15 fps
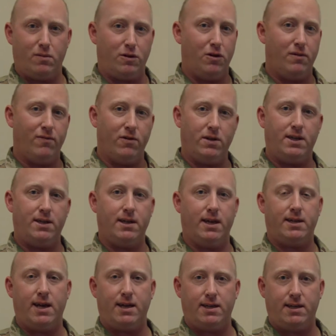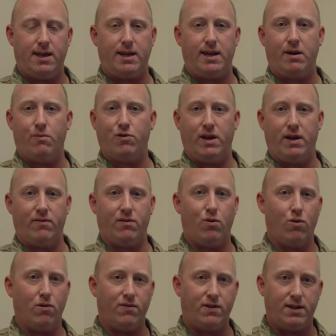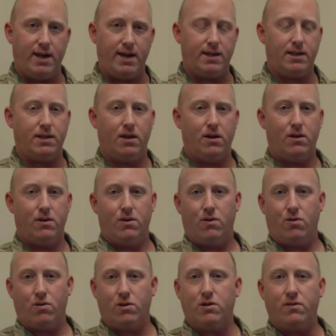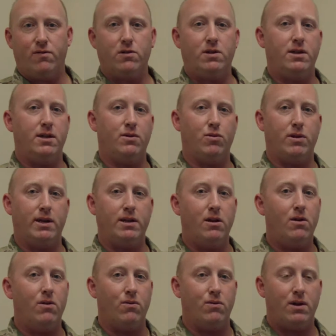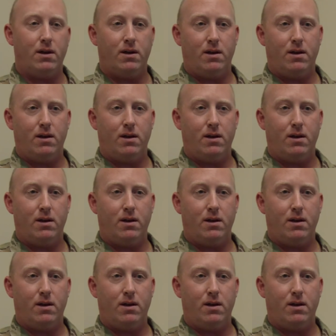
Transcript: universities like Texas A&M where you have a corps of cadets, or universities where they don't,